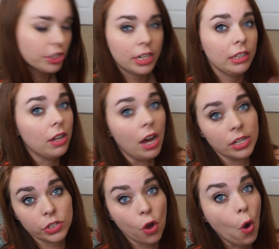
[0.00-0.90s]
and he
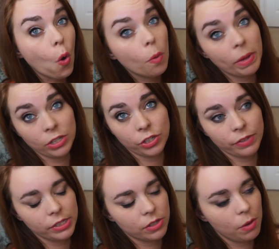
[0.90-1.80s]
lost a whole bunch of
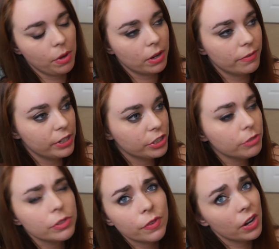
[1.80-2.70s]
his saltwater fish, and it
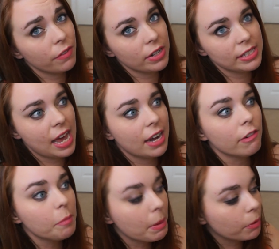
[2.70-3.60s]
was very, very sad. I
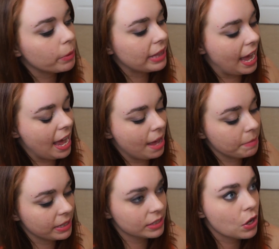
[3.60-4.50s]
remember when that
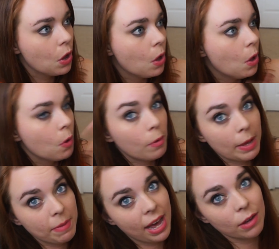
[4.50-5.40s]
happened
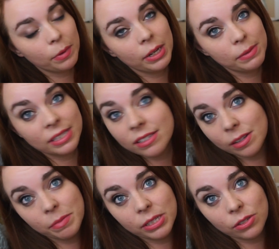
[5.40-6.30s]
way back when it was
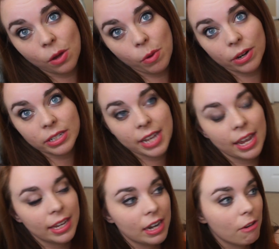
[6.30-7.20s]
still Miss Saltwater
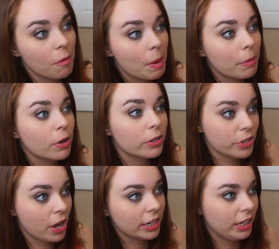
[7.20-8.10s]
Tank, and I remember her
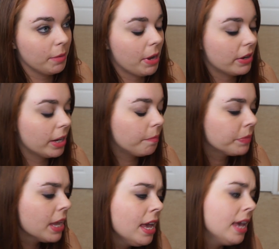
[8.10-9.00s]
talking about it.
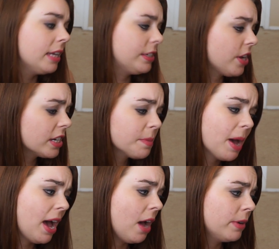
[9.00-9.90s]
And he talked
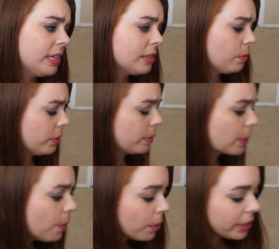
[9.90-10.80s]
about how he didn't want to
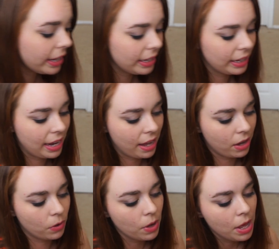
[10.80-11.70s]
record it and
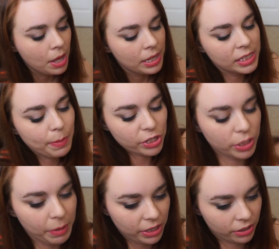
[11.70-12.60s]
how,
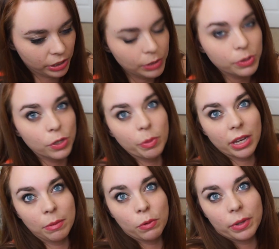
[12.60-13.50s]
especially being on YouTube, it
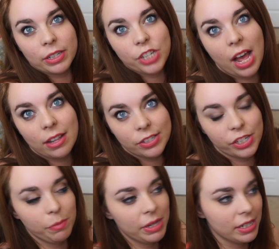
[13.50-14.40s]
can be really
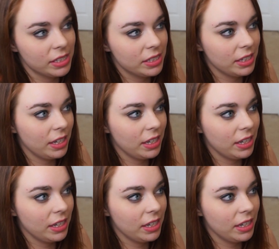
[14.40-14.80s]
challenging because,